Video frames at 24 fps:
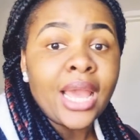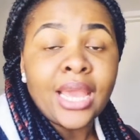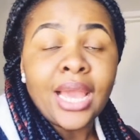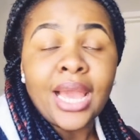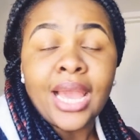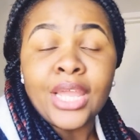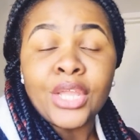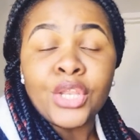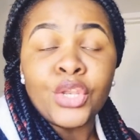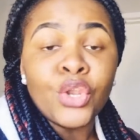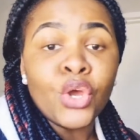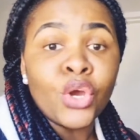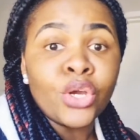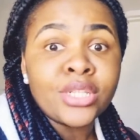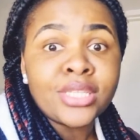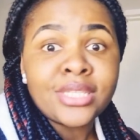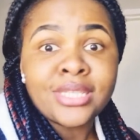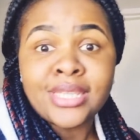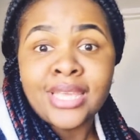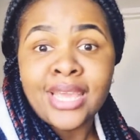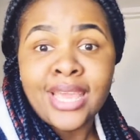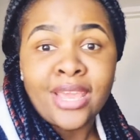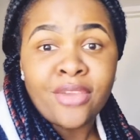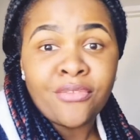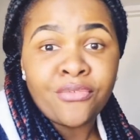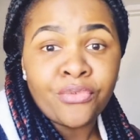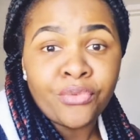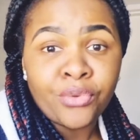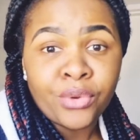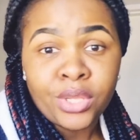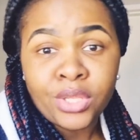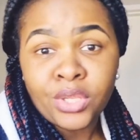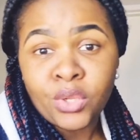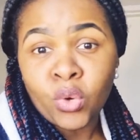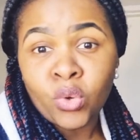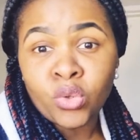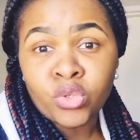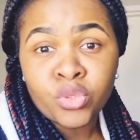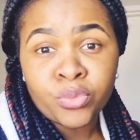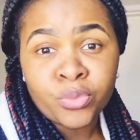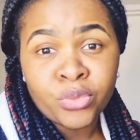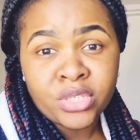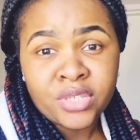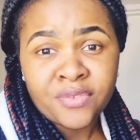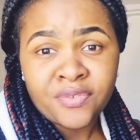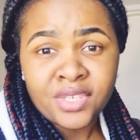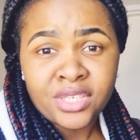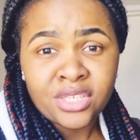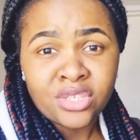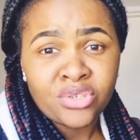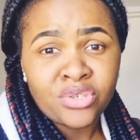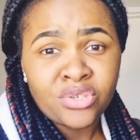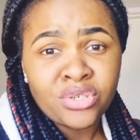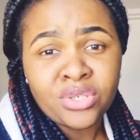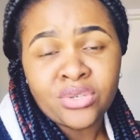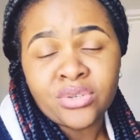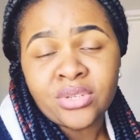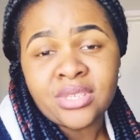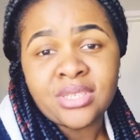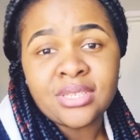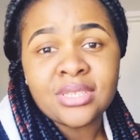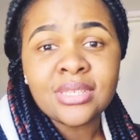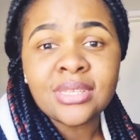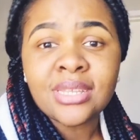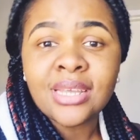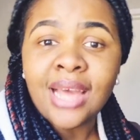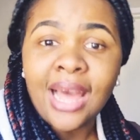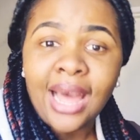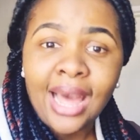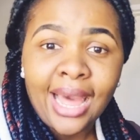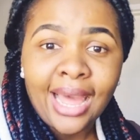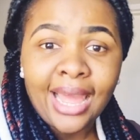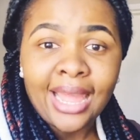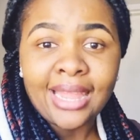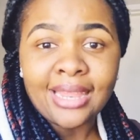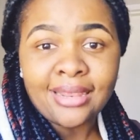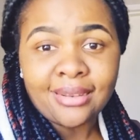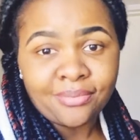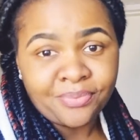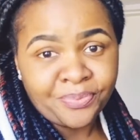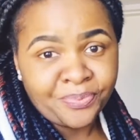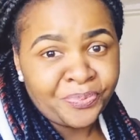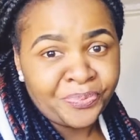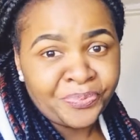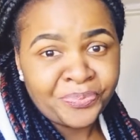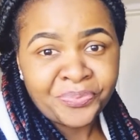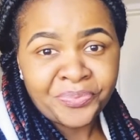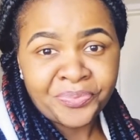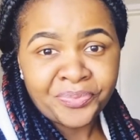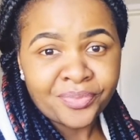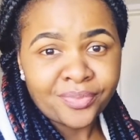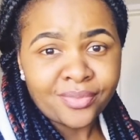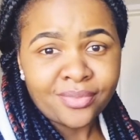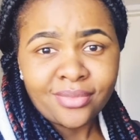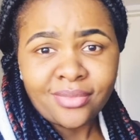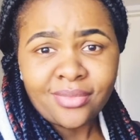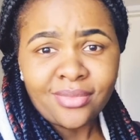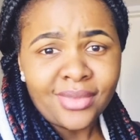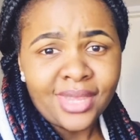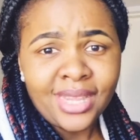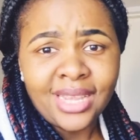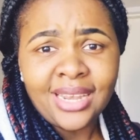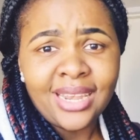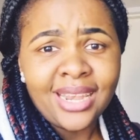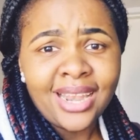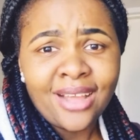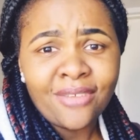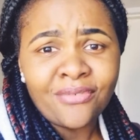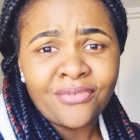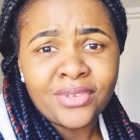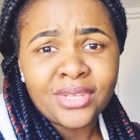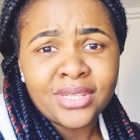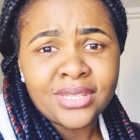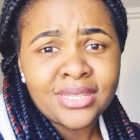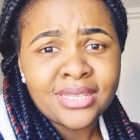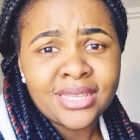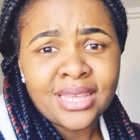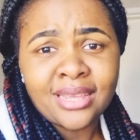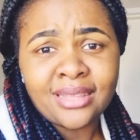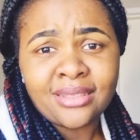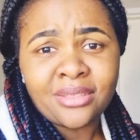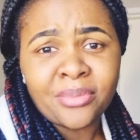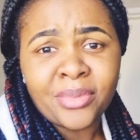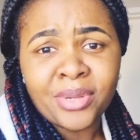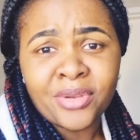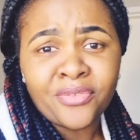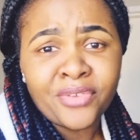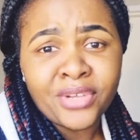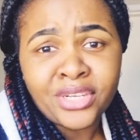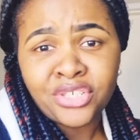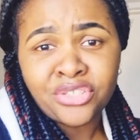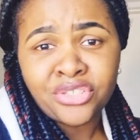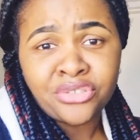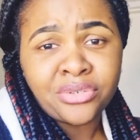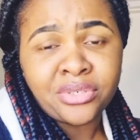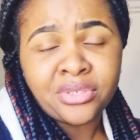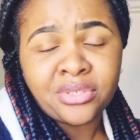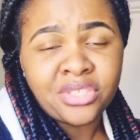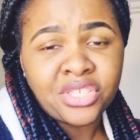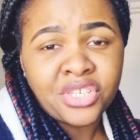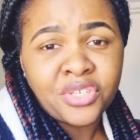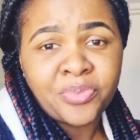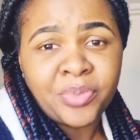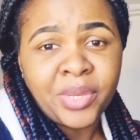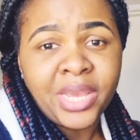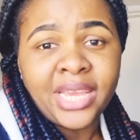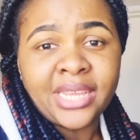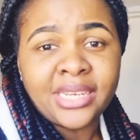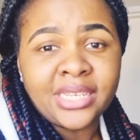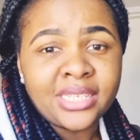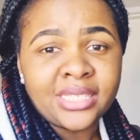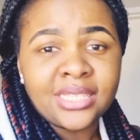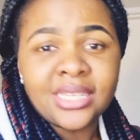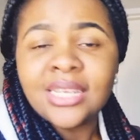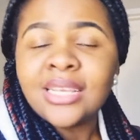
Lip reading: I knocked everywhere, the automotive industry, because I love it, and the manufacturing just behind it.